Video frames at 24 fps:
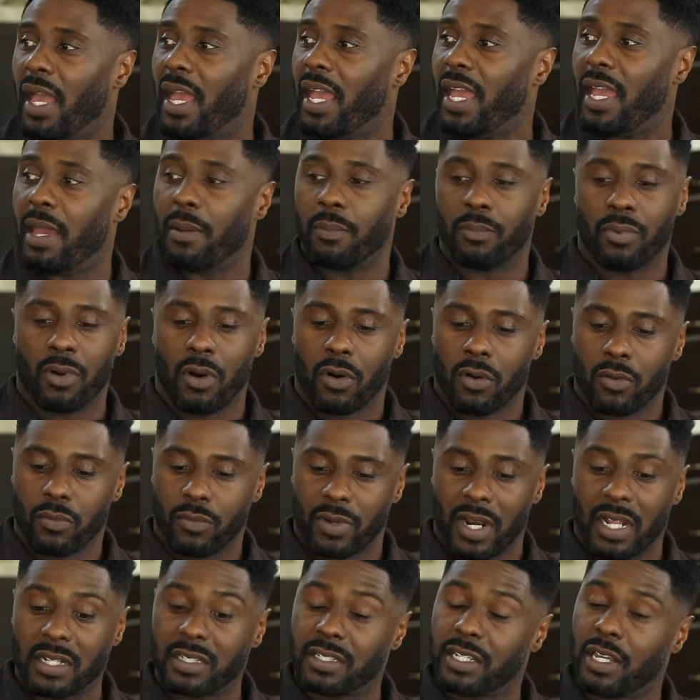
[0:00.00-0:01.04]
And, bro,
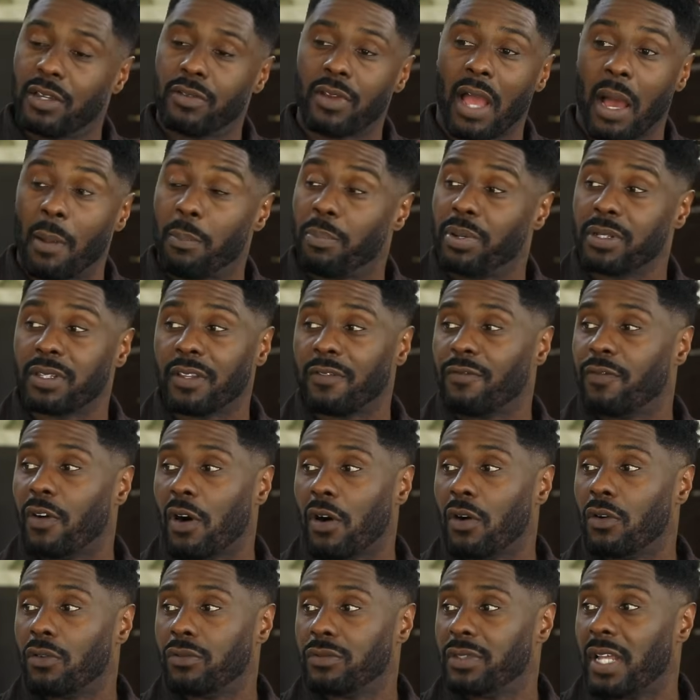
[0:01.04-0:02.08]
when I tell you, I put the
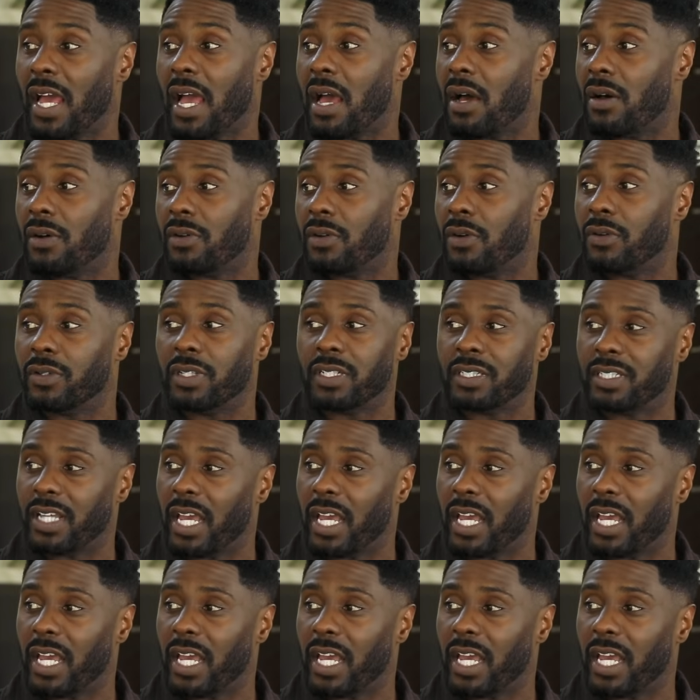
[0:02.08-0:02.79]
phone down on the